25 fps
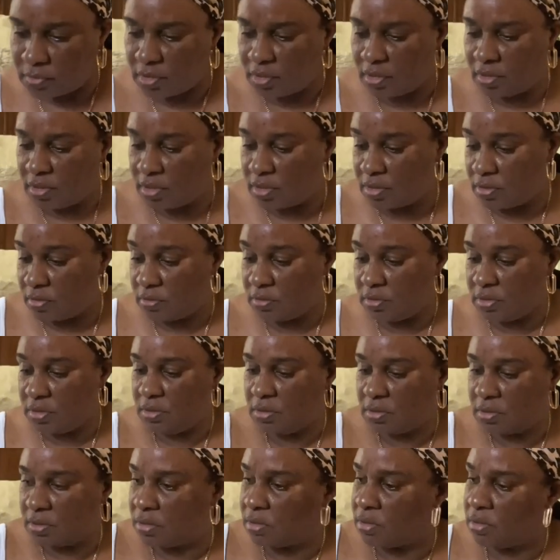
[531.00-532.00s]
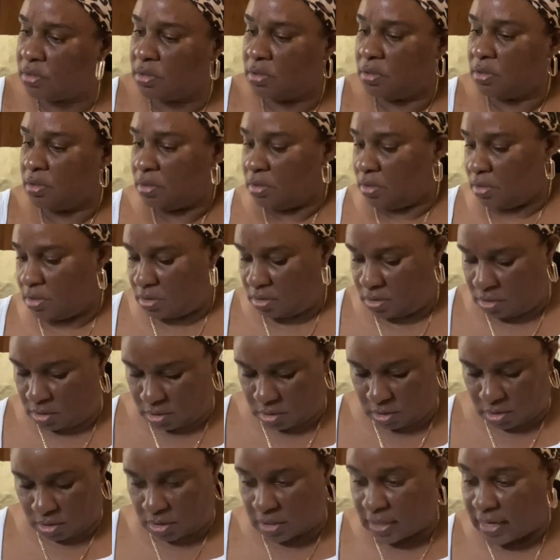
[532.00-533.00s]
you know,
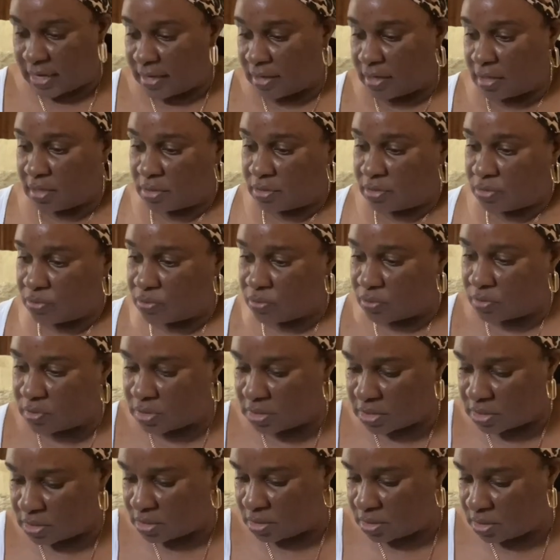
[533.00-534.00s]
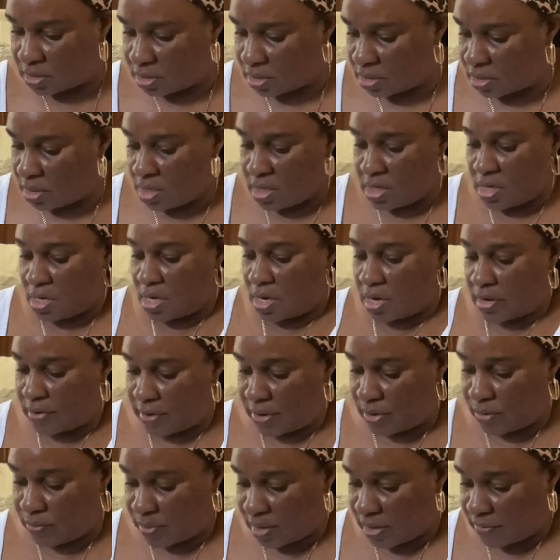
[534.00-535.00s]
style those. All
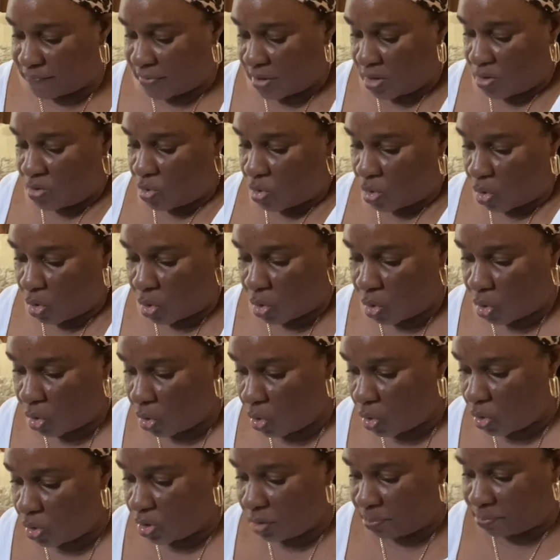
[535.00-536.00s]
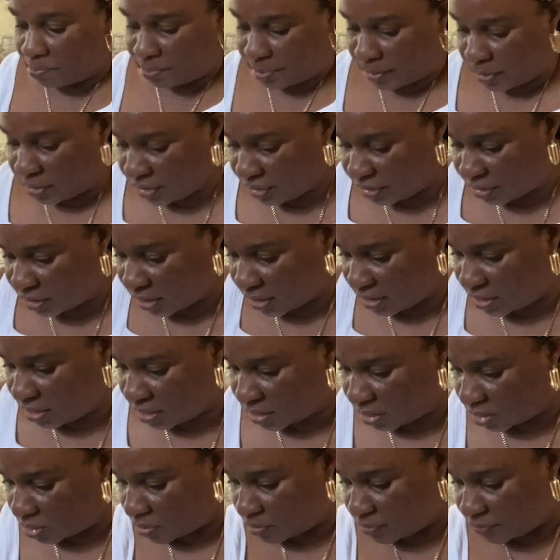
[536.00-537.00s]
right, we have a whole bunch of
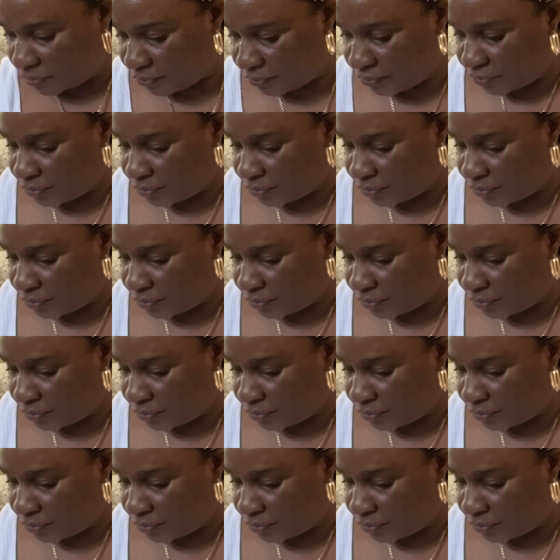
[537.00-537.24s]
stuff,